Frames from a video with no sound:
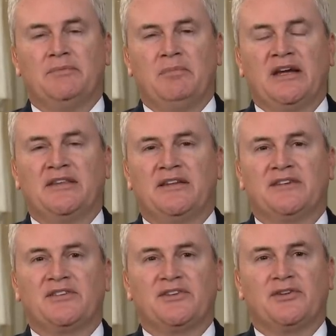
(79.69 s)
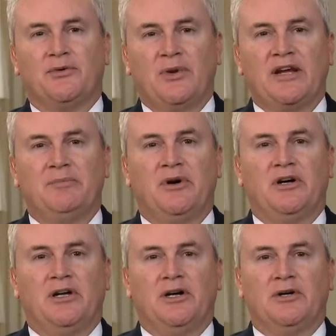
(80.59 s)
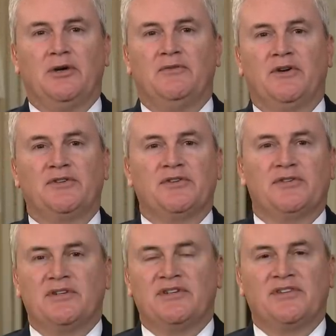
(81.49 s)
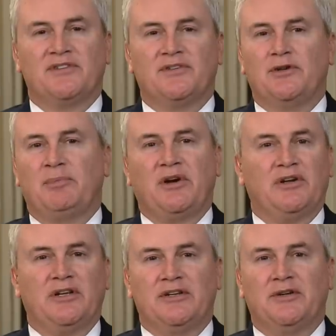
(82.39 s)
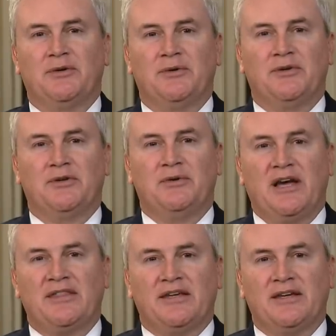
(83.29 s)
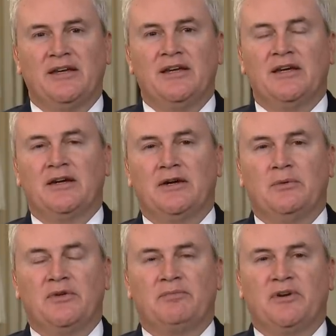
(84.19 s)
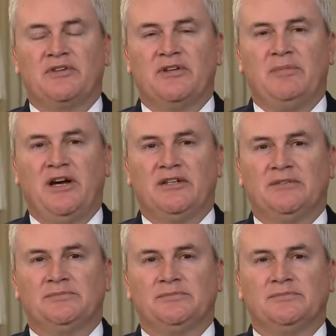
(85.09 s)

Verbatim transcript: making the decision to raid Mar-a-Lago versus the decision to apparently do, do nothing uh, with President Biden?